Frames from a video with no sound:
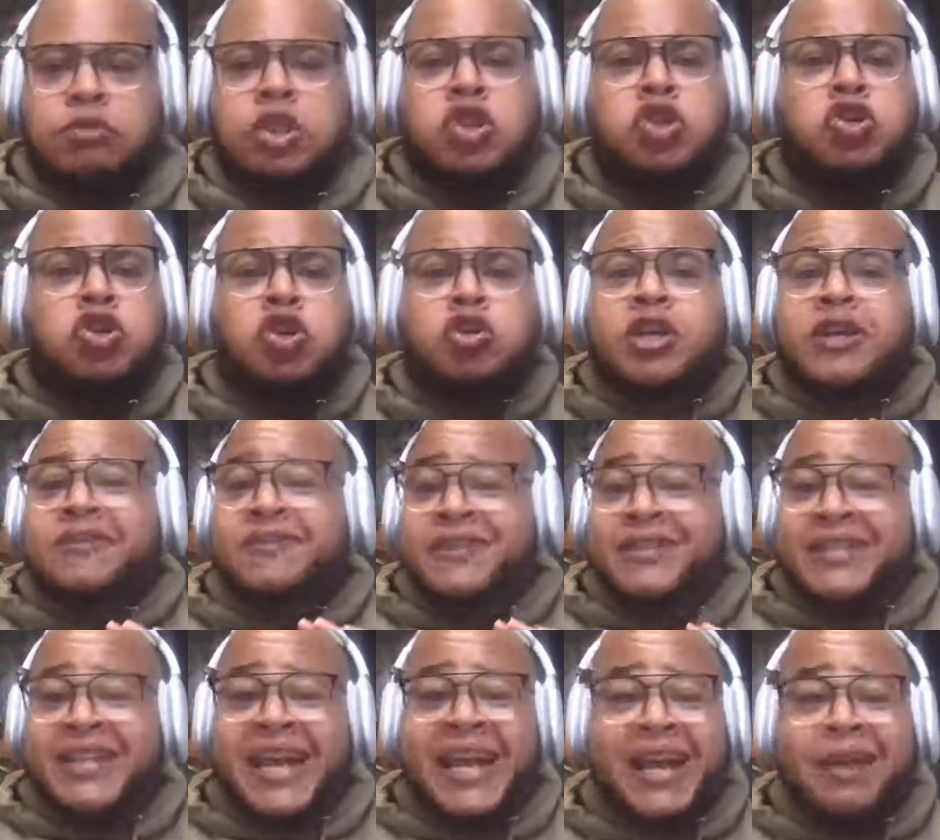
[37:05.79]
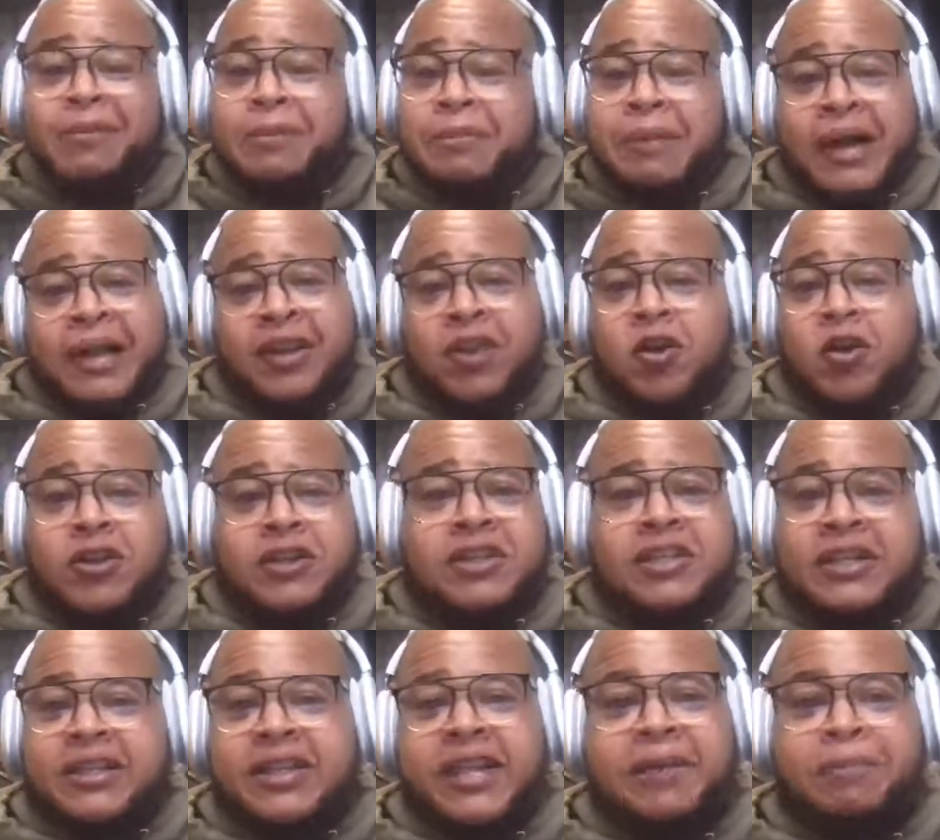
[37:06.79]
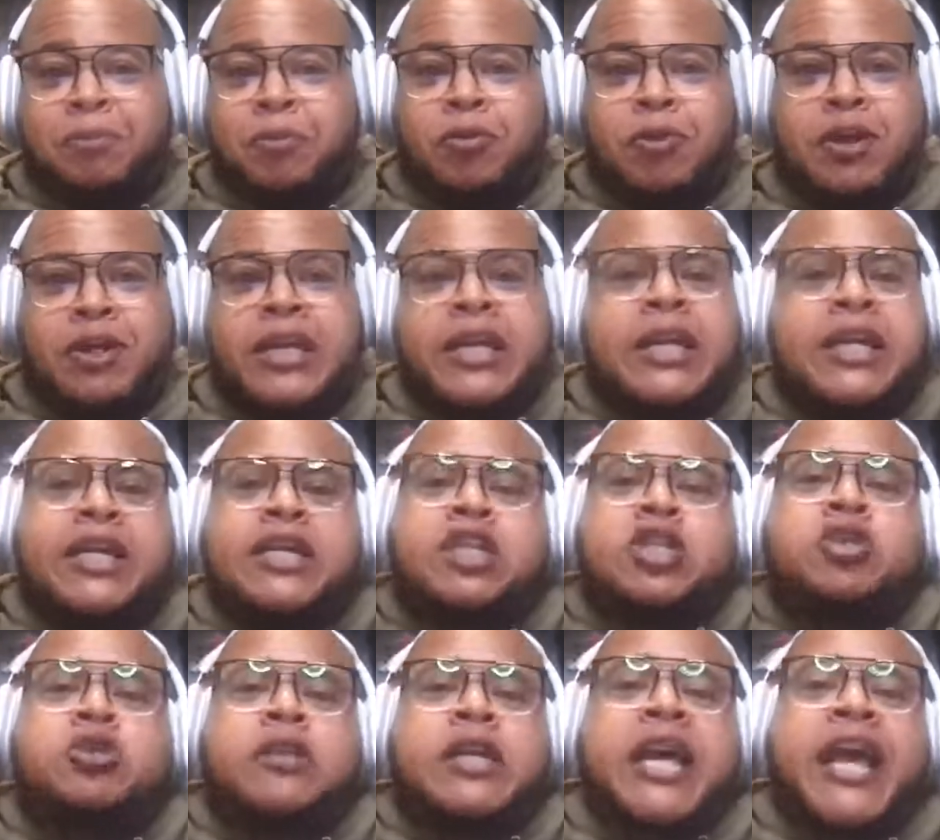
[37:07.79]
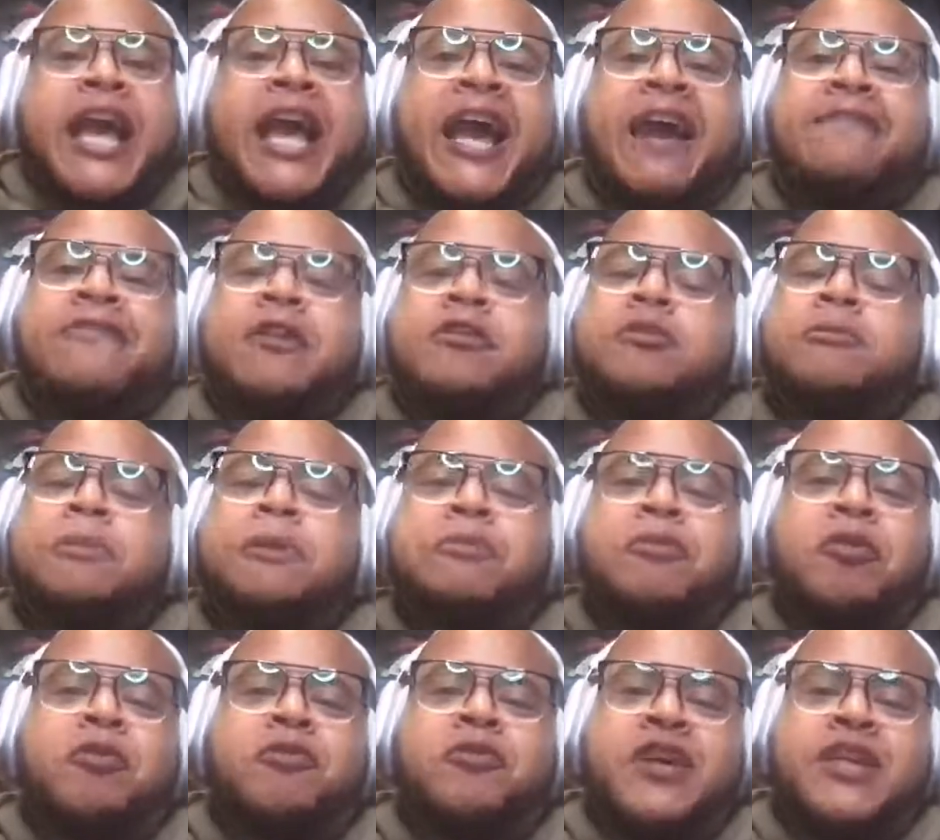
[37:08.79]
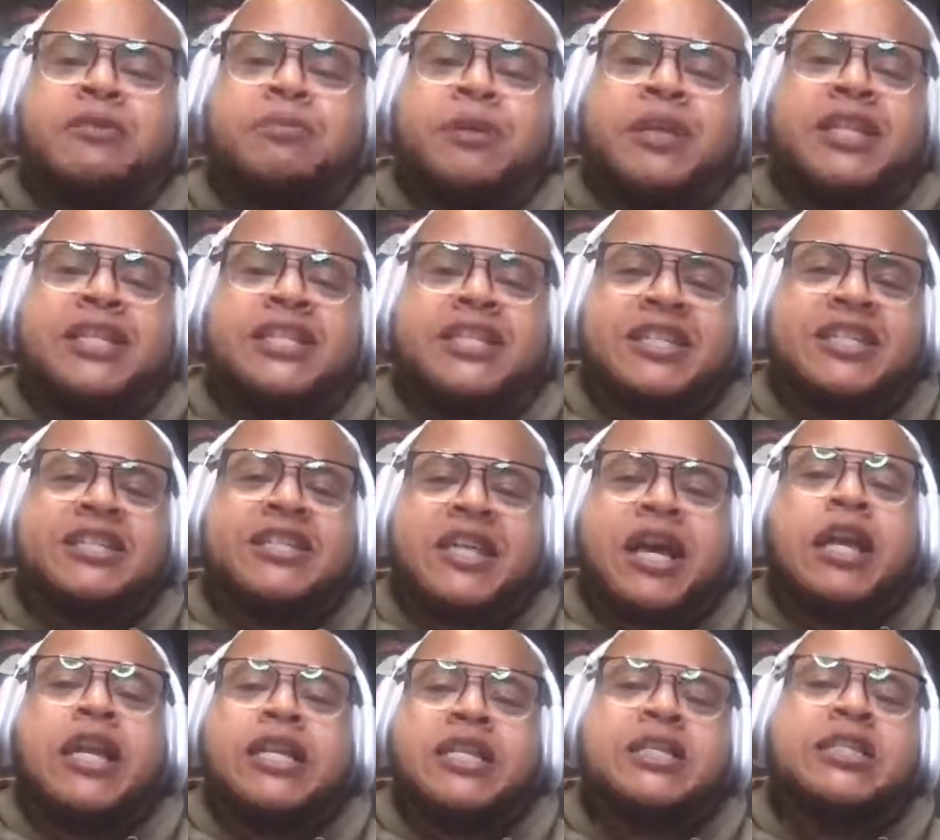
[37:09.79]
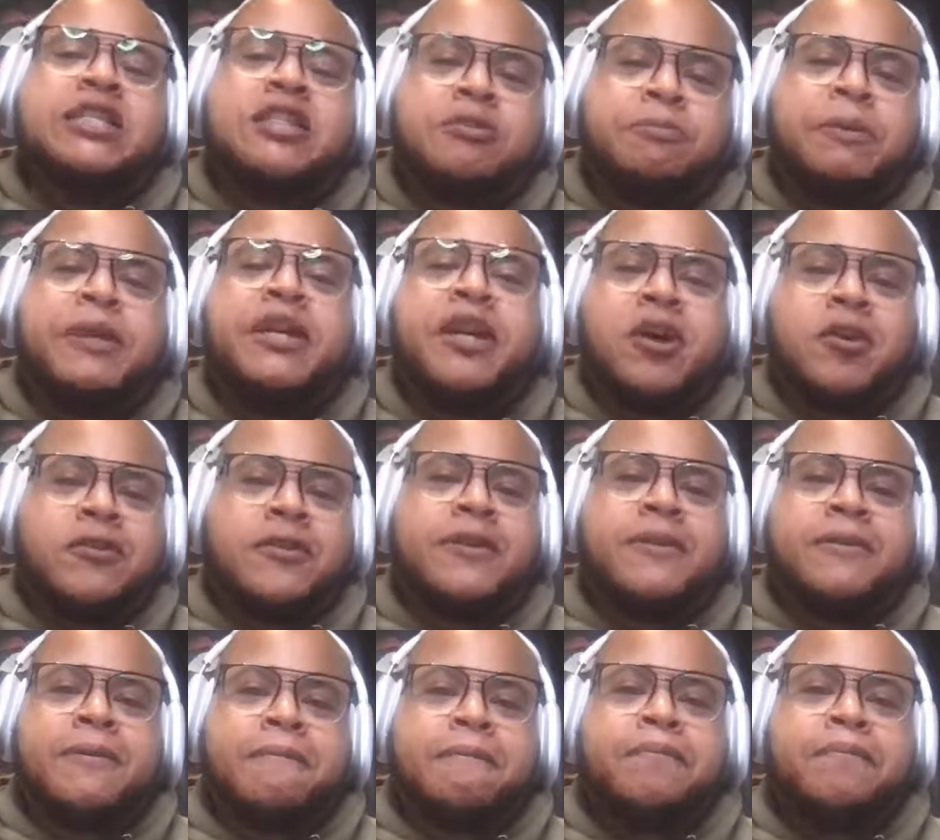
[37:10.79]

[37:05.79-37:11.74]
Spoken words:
You don't give a damn about loyalty at that point, because you have those people on Facebook. Let's just speak on it.